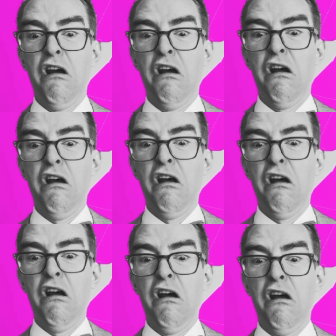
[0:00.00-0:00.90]

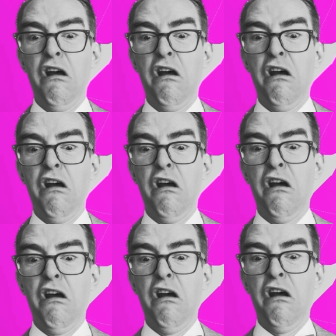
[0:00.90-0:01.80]

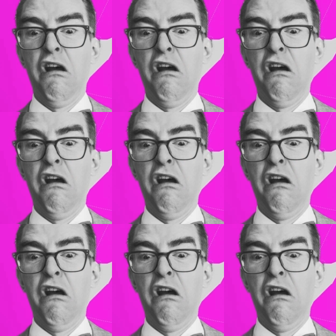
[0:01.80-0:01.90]
(silence)